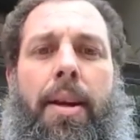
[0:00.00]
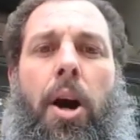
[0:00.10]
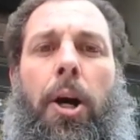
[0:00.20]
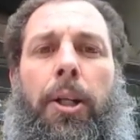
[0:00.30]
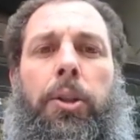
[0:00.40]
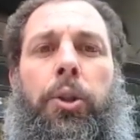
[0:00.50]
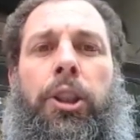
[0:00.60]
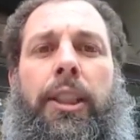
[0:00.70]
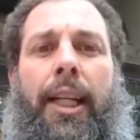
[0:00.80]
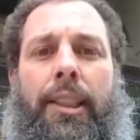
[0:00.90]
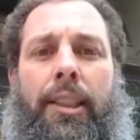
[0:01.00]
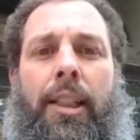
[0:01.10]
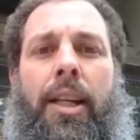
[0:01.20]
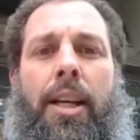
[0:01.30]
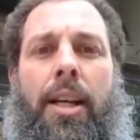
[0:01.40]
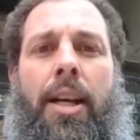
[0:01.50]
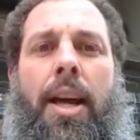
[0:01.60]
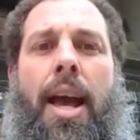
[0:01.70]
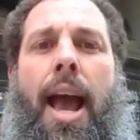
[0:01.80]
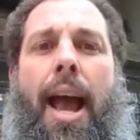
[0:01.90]
Article 6,
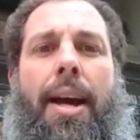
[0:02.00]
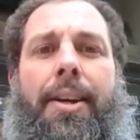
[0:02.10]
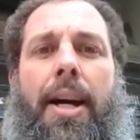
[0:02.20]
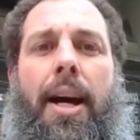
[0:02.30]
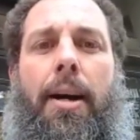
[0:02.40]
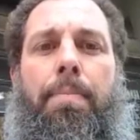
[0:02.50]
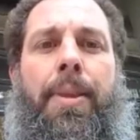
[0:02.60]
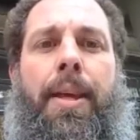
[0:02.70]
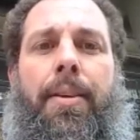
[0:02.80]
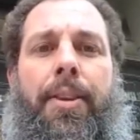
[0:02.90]
and